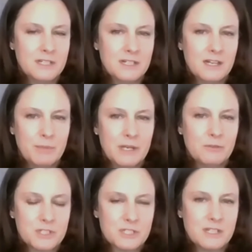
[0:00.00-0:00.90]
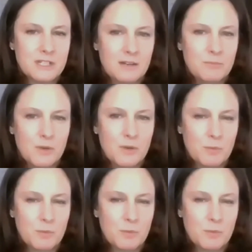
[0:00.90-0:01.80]
about
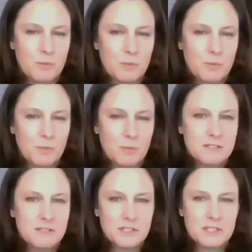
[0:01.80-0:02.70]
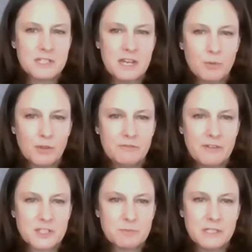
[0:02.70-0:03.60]
approaches to sustainable
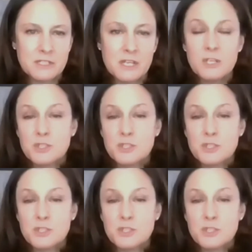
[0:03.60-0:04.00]
investment.